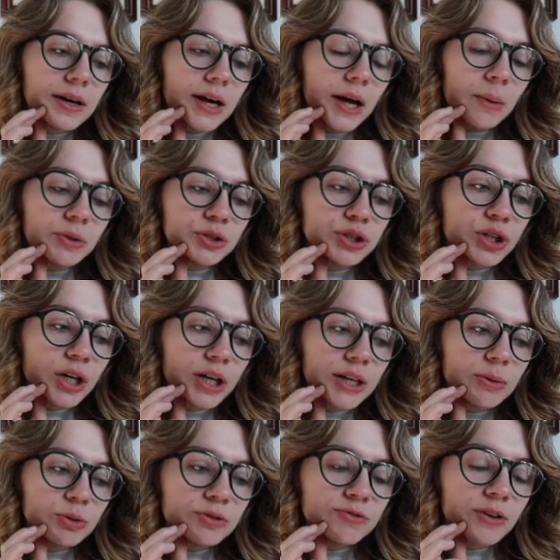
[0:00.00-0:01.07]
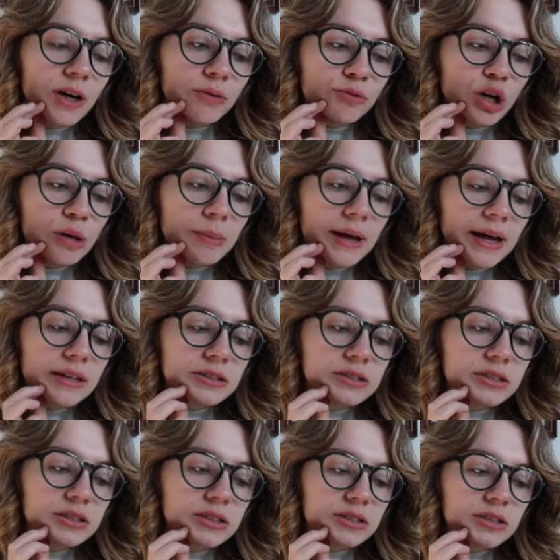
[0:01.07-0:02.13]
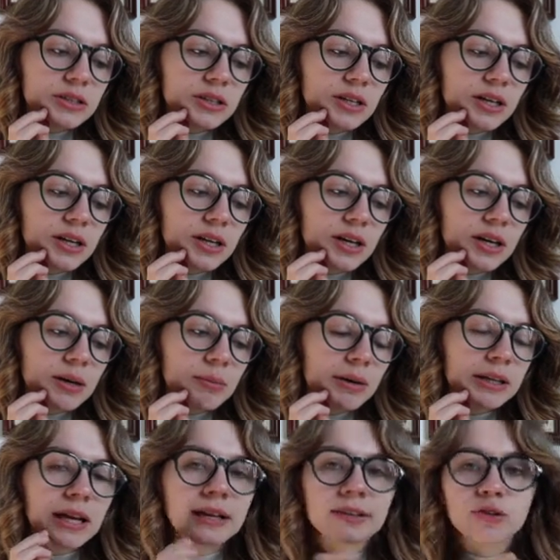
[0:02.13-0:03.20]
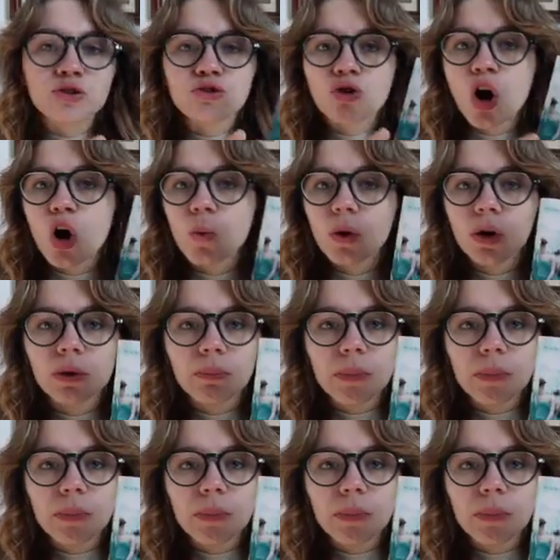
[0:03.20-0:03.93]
It was good. It was a fun romance. I like the strong-willed